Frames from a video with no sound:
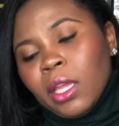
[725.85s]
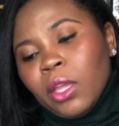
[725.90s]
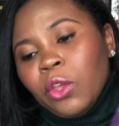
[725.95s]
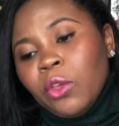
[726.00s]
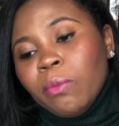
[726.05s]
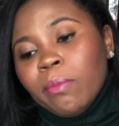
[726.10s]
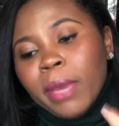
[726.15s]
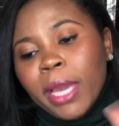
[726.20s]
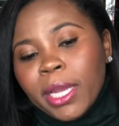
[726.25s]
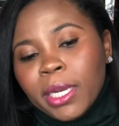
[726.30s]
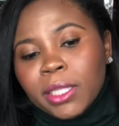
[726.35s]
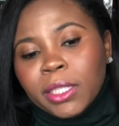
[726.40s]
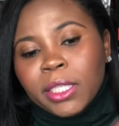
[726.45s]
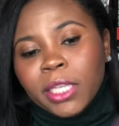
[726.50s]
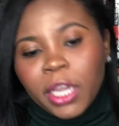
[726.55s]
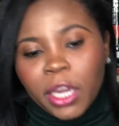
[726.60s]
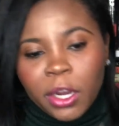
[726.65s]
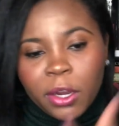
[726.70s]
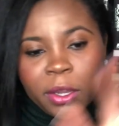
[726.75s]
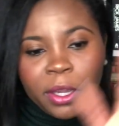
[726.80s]

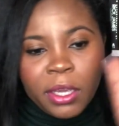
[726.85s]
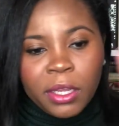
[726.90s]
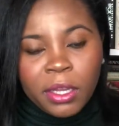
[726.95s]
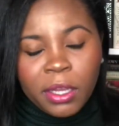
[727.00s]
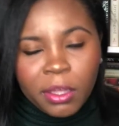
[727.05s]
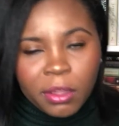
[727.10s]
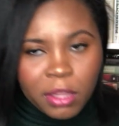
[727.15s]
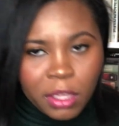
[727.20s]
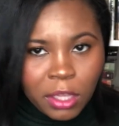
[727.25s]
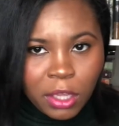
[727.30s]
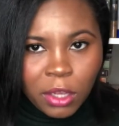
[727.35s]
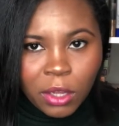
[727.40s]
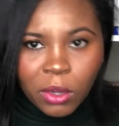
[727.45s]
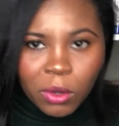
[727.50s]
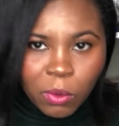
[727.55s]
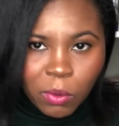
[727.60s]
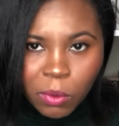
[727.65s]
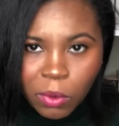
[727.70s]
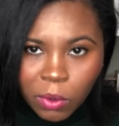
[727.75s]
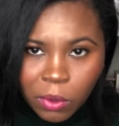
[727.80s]
Humanitarian of the Year
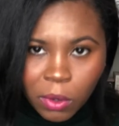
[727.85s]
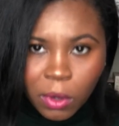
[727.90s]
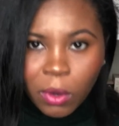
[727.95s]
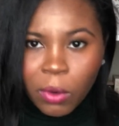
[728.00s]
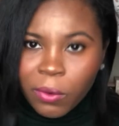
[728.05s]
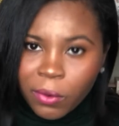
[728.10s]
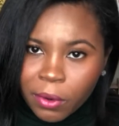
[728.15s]
award